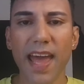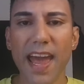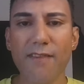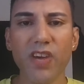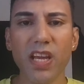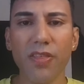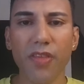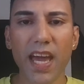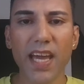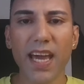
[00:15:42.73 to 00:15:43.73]

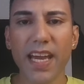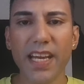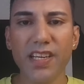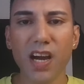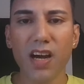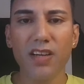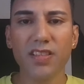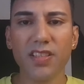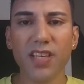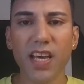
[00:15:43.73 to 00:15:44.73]
everything a
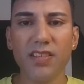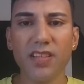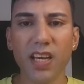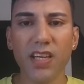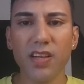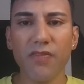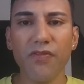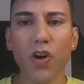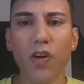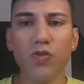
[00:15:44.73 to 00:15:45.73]
narcissist is
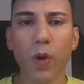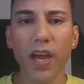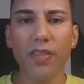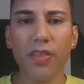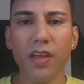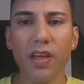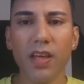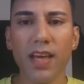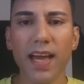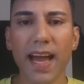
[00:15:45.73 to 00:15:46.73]
involved with
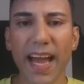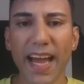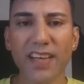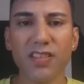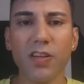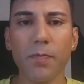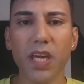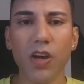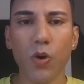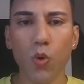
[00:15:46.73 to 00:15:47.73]
has to
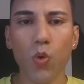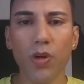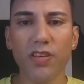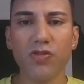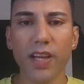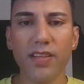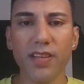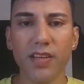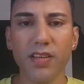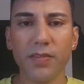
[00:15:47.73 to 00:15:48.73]
be
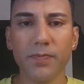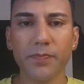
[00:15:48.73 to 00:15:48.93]
orchestrated.